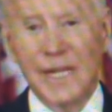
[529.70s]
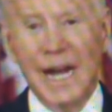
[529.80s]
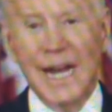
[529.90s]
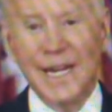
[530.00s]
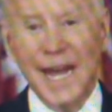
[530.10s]

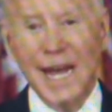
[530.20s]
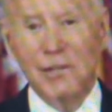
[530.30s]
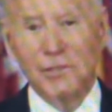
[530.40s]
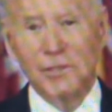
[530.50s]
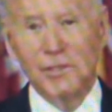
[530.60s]
I
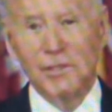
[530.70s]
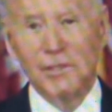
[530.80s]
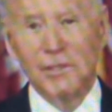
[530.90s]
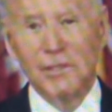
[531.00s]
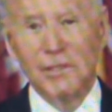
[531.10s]
announced,
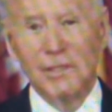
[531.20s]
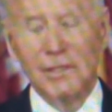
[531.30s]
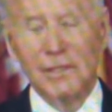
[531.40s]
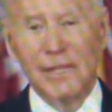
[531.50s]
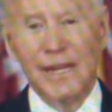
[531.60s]

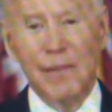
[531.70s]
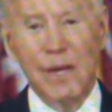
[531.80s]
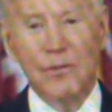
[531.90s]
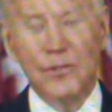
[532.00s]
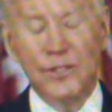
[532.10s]
and I
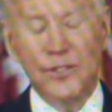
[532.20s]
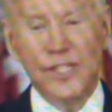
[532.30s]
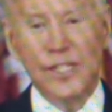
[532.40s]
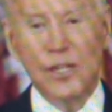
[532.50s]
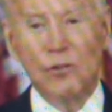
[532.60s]
met with the
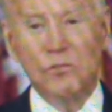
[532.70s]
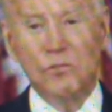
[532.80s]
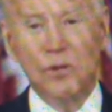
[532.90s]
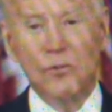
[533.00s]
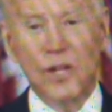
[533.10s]
CEOs
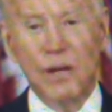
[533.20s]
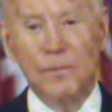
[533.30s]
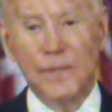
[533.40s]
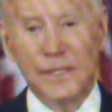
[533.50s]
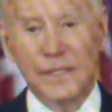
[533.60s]
of both
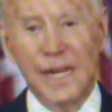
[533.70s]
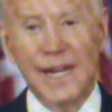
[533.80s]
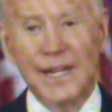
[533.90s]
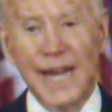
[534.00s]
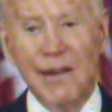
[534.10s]
companies, I
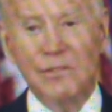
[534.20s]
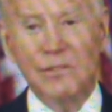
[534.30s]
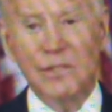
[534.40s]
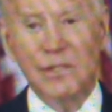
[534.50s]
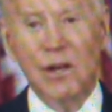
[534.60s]

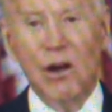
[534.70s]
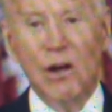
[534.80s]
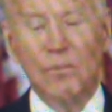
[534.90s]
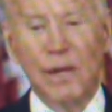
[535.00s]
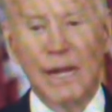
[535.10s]
announced
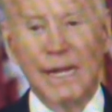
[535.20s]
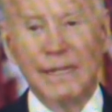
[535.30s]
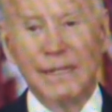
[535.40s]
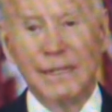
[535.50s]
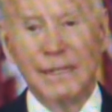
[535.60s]
our
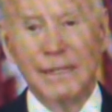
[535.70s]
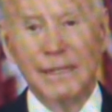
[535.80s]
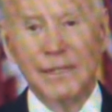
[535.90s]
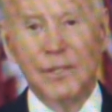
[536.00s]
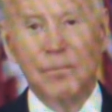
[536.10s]
plan
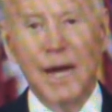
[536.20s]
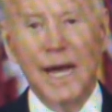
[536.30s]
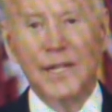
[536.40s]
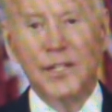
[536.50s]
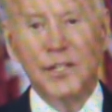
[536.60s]
to buy
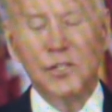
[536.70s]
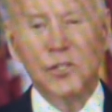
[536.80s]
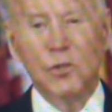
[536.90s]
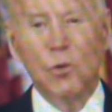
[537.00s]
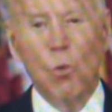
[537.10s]
an
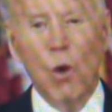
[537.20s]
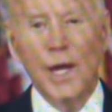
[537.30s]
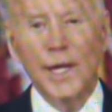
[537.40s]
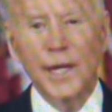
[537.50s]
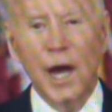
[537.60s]
additional
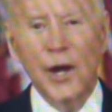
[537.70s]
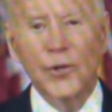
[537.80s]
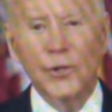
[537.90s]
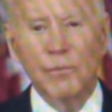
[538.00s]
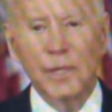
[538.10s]

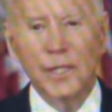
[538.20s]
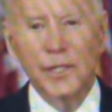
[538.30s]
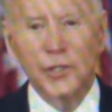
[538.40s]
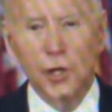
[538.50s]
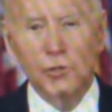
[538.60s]
100
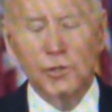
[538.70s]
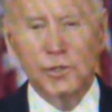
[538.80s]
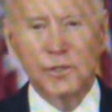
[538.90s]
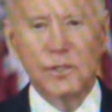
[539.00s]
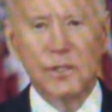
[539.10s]
million
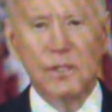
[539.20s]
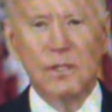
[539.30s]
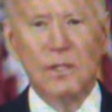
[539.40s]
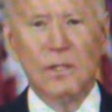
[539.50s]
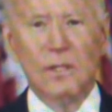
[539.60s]
doses
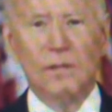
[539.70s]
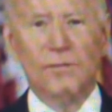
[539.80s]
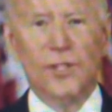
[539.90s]
of